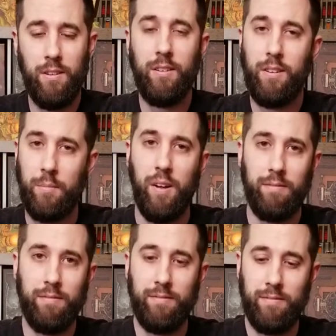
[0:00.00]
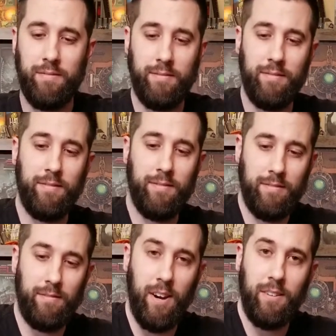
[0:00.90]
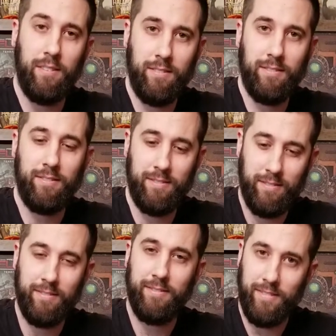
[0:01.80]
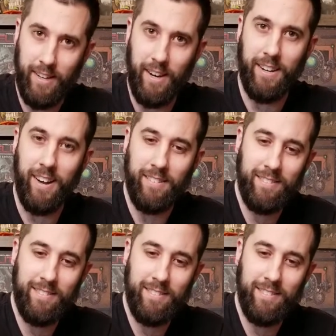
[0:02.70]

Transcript: Come on. Right? There you go.